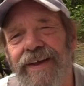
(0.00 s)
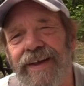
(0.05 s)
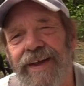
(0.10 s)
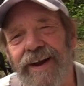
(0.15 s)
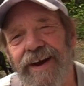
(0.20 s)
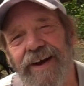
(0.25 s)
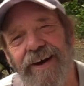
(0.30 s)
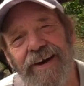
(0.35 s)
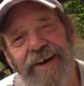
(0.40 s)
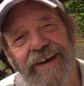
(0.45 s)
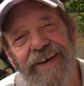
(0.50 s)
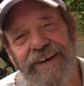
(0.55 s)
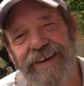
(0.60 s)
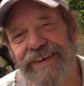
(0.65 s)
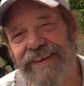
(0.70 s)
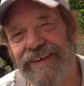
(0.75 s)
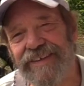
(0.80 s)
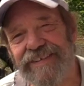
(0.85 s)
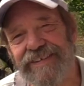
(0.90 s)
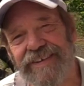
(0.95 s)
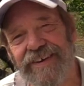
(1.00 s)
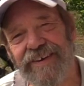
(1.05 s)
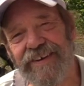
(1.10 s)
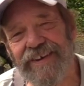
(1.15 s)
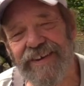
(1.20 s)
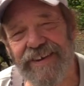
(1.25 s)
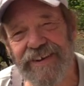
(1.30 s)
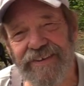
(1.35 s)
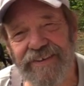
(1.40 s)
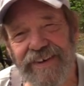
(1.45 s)
you know,
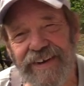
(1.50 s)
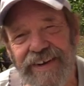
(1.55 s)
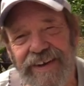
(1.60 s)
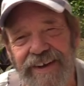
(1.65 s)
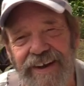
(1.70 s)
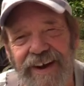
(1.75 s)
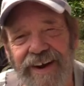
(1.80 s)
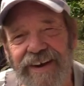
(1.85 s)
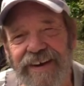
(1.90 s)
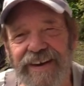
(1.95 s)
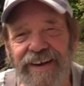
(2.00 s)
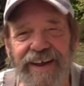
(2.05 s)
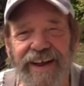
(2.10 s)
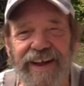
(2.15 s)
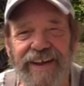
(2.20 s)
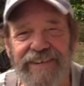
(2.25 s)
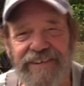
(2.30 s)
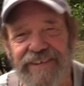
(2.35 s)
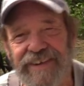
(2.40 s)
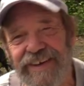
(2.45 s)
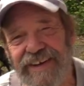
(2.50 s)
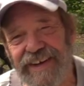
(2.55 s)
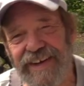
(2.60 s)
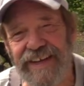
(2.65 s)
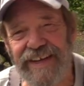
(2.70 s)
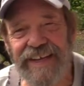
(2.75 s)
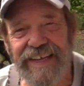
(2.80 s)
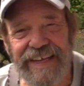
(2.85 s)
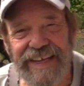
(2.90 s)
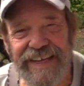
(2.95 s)
considering the Green Garden guy's into
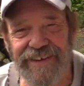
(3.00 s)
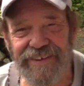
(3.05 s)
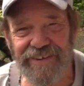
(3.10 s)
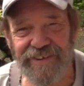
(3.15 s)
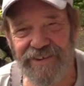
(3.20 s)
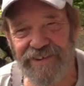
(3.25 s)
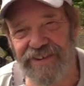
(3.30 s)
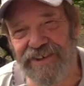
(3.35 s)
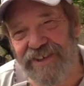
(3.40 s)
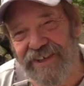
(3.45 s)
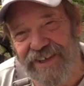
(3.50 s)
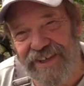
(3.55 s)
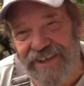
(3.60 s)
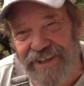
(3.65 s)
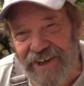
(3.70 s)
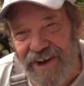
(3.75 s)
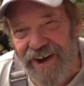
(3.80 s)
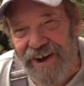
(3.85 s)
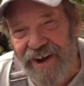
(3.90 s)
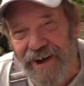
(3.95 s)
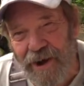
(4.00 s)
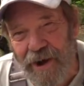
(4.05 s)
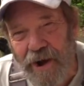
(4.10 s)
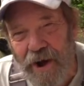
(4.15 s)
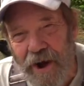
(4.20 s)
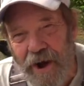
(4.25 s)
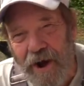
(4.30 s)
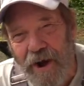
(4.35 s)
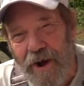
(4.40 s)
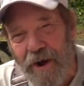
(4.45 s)
eating
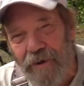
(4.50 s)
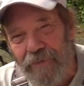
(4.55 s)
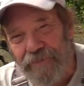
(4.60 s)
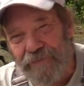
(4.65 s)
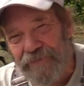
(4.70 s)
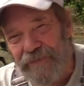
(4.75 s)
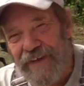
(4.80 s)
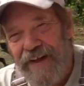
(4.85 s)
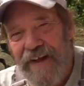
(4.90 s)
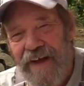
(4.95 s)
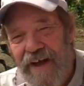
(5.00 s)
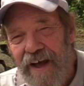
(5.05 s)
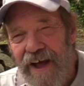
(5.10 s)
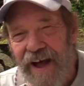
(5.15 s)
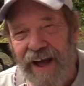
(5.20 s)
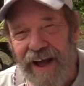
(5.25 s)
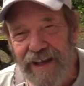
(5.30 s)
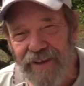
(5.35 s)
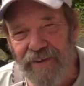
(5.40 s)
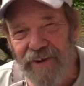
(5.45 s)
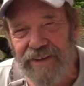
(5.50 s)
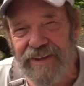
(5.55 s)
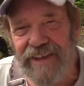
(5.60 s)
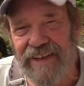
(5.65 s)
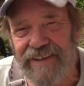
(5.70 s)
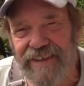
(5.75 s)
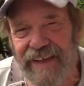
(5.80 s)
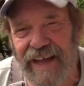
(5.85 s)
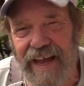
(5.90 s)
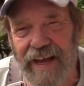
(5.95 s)
stuff, I looked
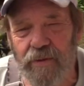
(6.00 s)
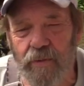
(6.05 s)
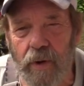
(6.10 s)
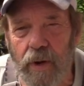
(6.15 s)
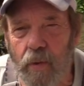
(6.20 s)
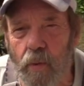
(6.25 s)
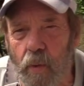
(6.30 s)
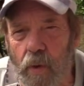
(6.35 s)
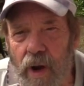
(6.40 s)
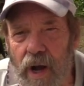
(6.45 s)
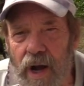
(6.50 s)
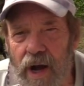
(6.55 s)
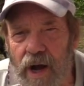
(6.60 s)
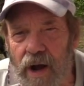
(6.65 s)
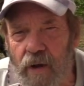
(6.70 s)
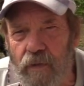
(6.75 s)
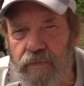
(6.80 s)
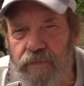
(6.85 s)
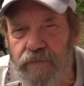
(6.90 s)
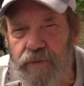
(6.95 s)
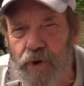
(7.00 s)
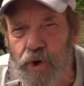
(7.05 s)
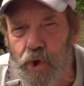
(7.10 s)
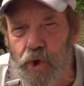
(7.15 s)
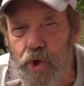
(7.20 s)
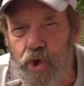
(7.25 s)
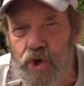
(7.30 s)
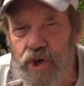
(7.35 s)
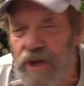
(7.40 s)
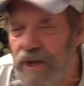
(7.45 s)
at that and went, wow,
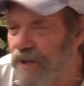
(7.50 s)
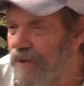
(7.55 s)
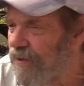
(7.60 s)
food?